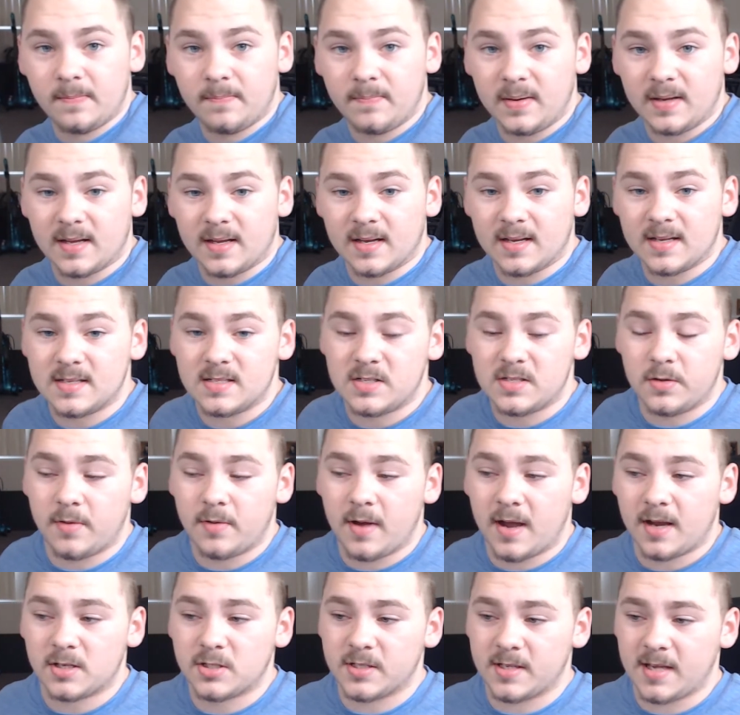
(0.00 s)
because you
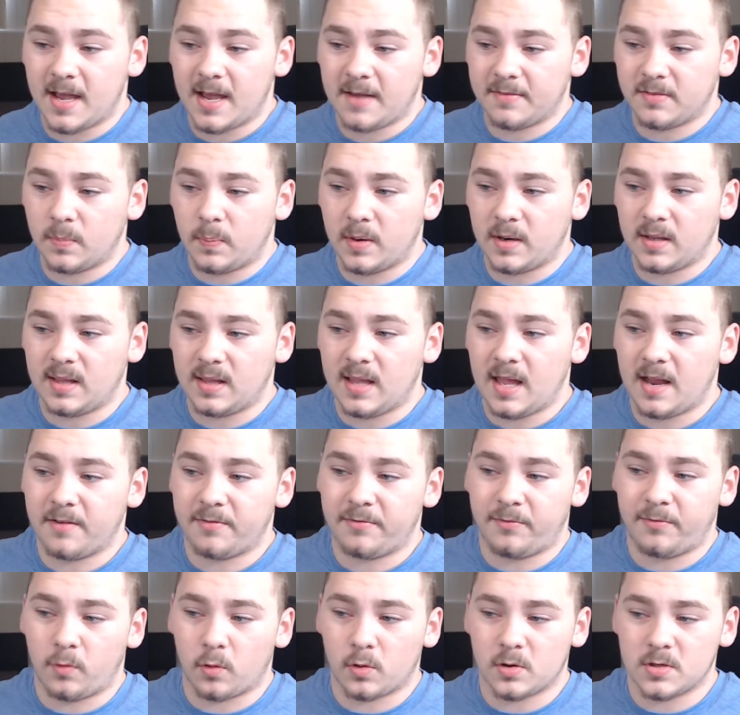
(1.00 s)
actually have to put a lot of
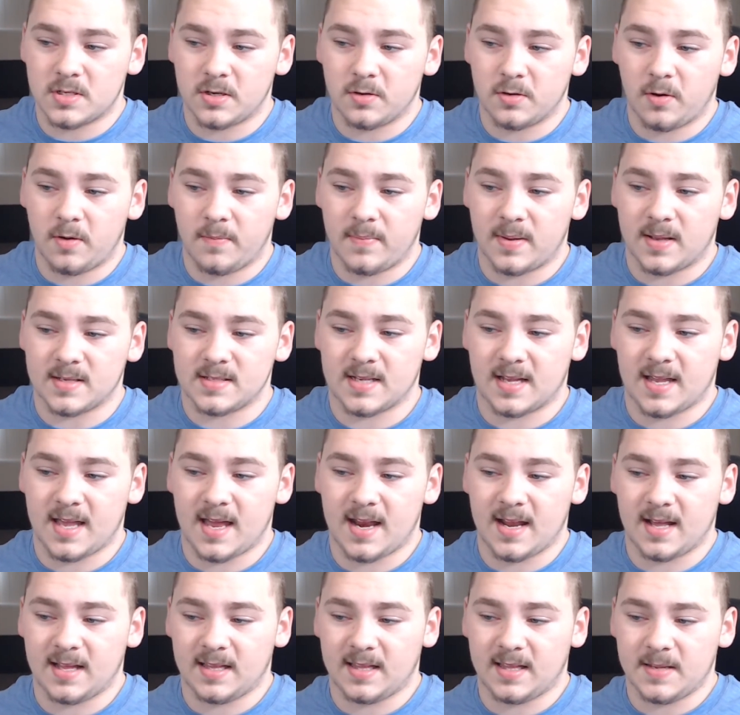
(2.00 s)
force into it because it kind
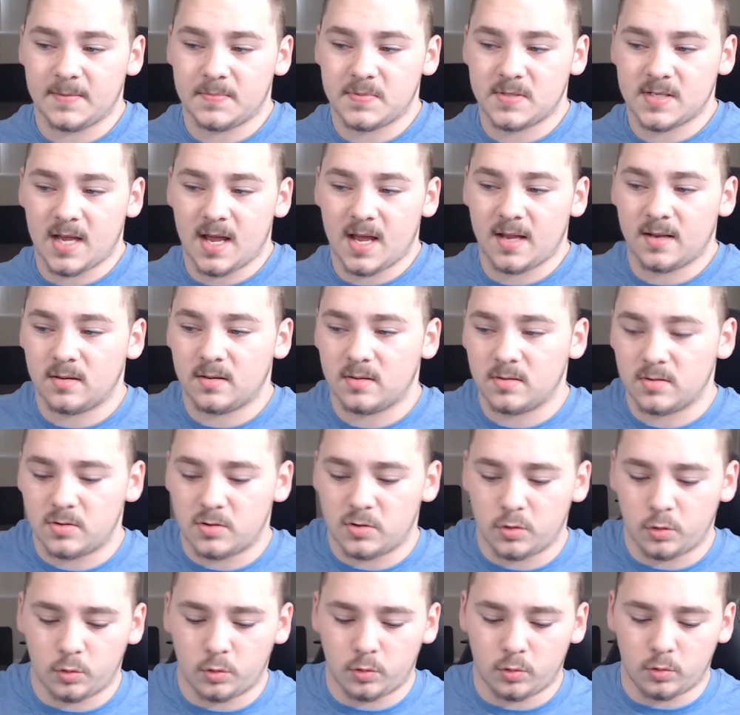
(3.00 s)
of clips on
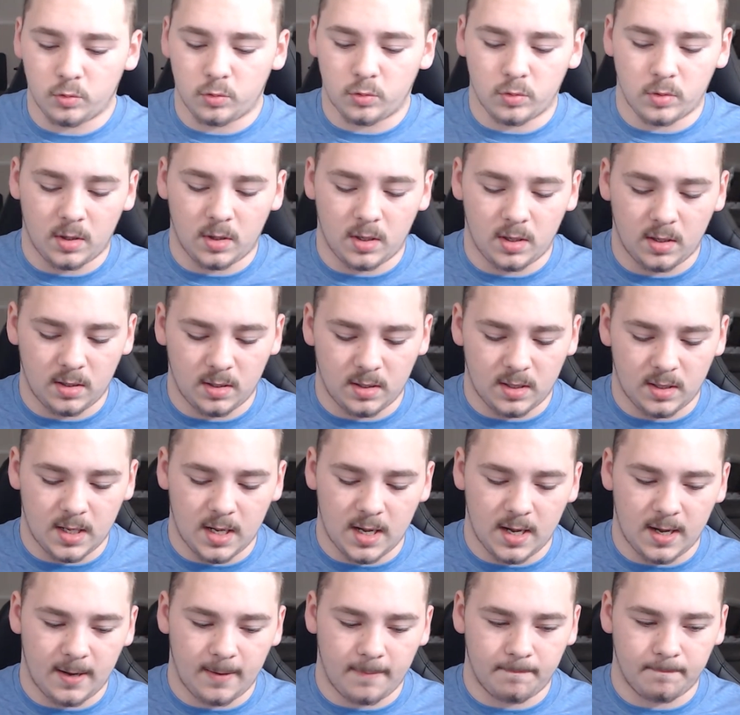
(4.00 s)
to
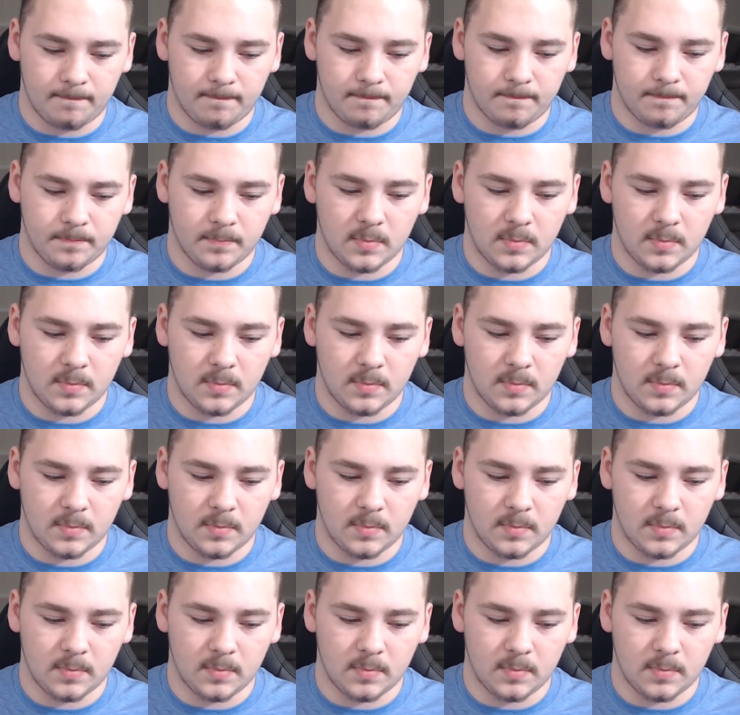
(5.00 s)
um,